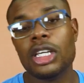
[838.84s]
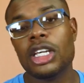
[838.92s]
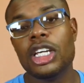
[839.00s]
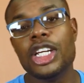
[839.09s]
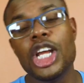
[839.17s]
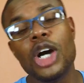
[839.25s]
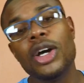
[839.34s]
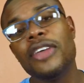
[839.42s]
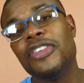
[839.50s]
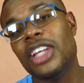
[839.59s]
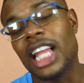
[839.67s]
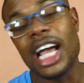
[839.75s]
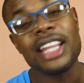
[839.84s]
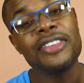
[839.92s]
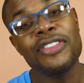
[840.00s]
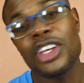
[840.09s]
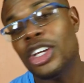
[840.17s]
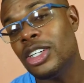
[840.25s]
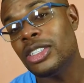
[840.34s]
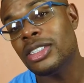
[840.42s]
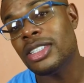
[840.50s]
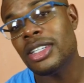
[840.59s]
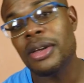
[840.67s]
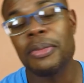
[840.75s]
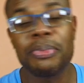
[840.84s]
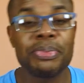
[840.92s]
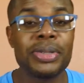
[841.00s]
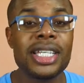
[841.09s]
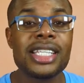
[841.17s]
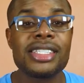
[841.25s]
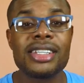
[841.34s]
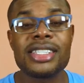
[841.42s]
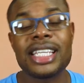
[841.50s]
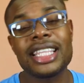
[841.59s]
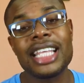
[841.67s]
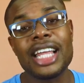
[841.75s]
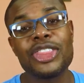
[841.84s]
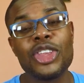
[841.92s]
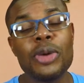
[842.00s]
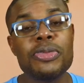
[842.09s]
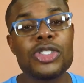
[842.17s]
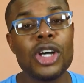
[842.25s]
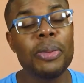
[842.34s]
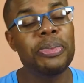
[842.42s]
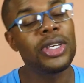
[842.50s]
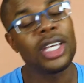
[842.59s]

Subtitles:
Now, if you like the video, please just hit that thumbs up.